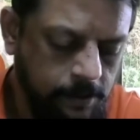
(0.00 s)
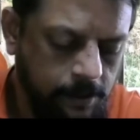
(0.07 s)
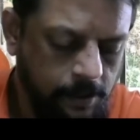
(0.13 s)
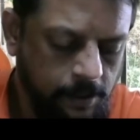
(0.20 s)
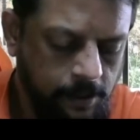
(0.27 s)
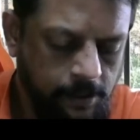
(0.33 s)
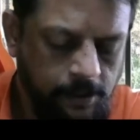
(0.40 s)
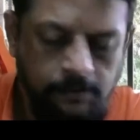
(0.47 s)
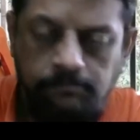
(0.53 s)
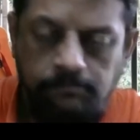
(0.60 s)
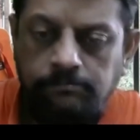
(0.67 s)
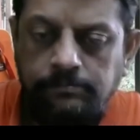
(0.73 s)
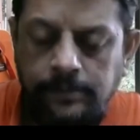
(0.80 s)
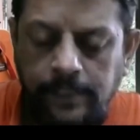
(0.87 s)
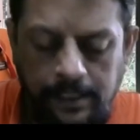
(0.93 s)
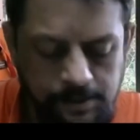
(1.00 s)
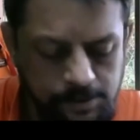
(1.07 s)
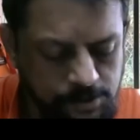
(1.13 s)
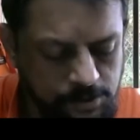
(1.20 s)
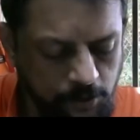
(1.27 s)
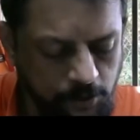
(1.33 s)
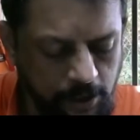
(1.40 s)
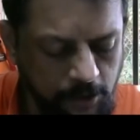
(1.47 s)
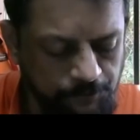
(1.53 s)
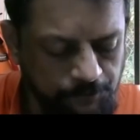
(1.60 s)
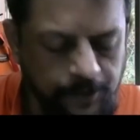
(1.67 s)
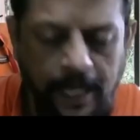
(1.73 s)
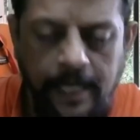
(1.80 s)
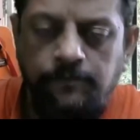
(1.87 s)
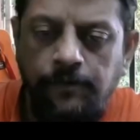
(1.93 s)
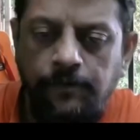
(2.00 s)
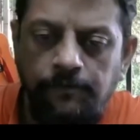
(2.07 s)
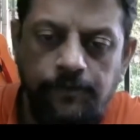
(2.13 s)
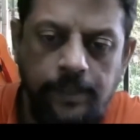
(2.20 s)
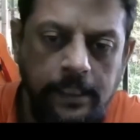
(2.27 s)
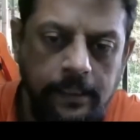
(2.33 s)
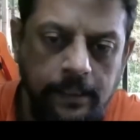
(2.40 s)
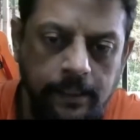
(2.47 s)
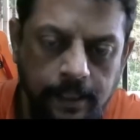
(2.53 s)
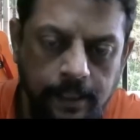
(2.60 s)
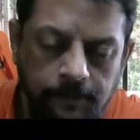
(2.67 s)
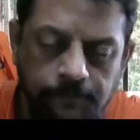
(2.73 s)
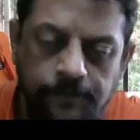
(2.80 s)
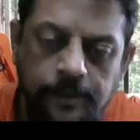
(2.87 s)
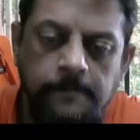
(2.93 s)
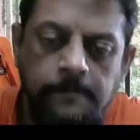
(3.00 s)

uh, that is total of 950 he lived,